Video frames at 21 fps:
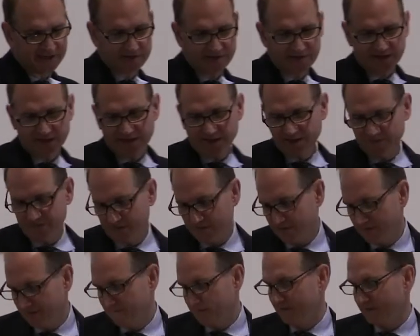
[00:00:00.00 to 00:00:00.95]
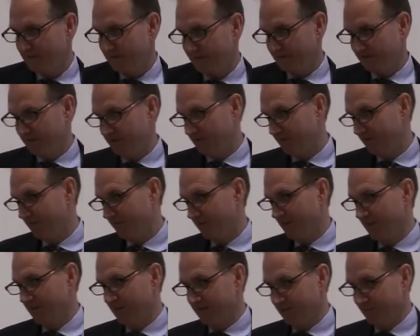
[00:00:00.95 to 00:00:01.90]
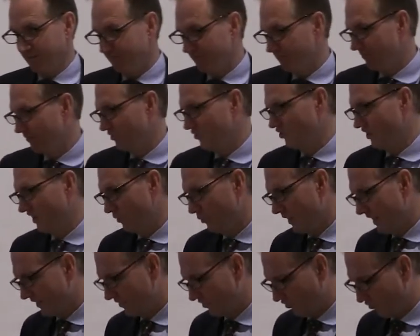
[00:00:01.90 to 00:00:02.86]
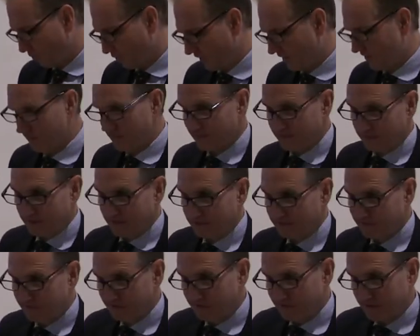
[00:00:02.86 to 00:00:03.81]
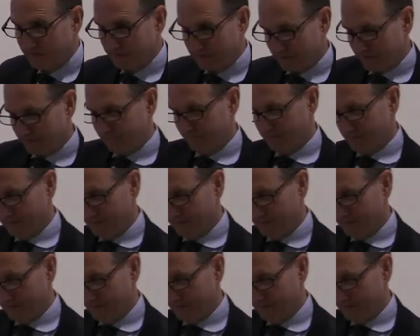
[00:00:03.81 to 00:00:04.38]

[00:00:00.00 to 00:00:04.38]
era on the covenants is Ellet J. Waggoner's book, The Everlasting Covenant.